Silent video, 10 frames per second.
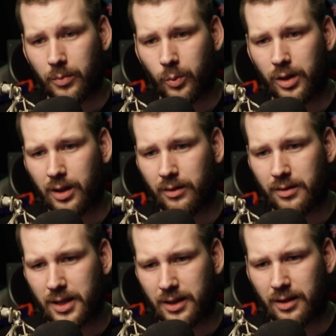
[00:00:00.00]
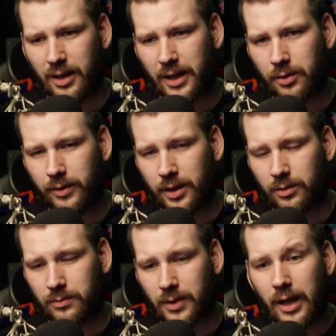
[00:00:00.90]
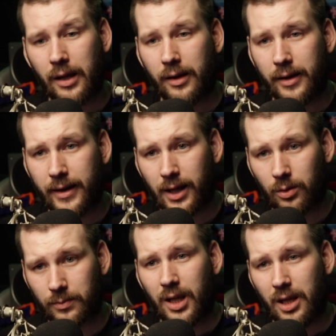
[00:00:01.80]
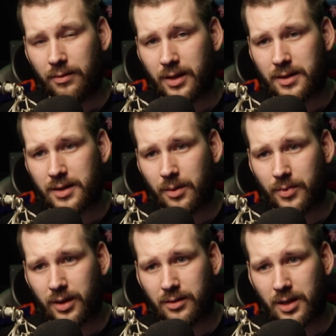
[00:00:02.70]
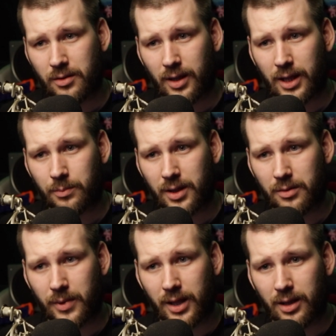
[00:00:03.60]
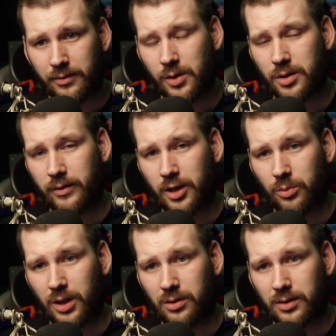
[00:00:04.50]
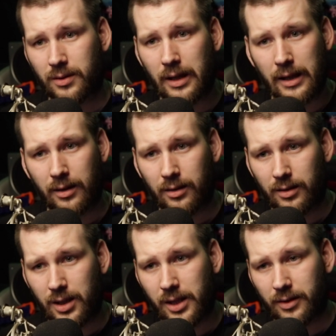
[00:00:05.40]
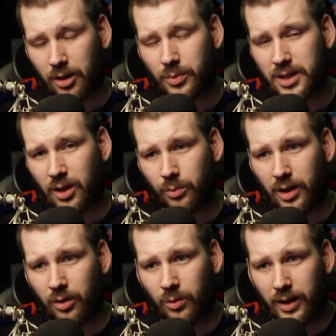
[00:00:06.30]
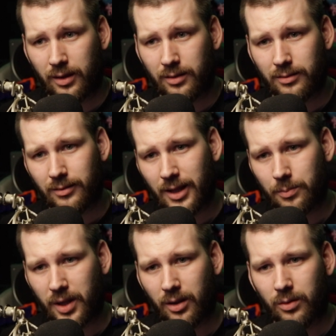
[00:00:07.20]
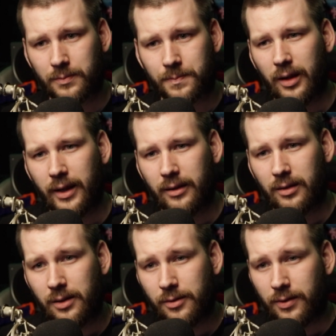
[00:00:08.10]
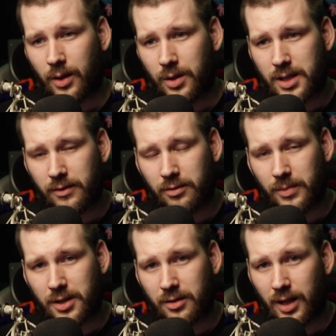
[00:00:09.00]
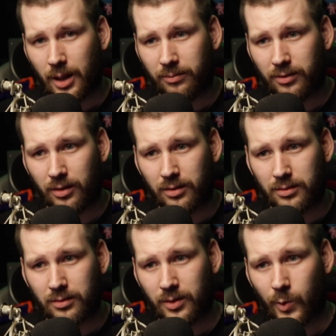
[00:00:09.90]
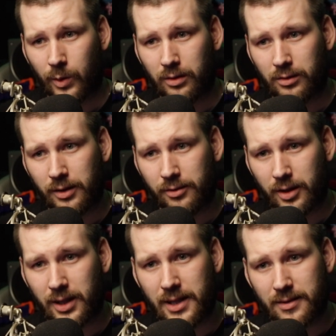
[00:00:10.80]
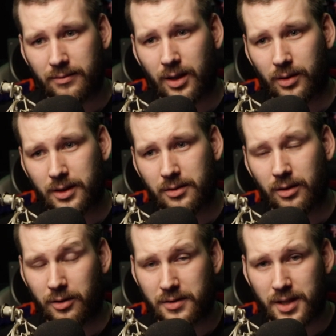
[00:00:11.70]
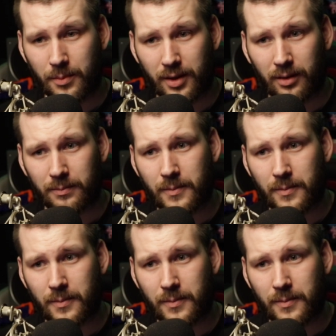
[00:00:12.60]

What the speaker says: But we'll cover that in a later video. Now, if there is something that you'd like me to make a future video about, leave a comment down below and let me know. And if you found this information helpful, or if you at least found that you learned something,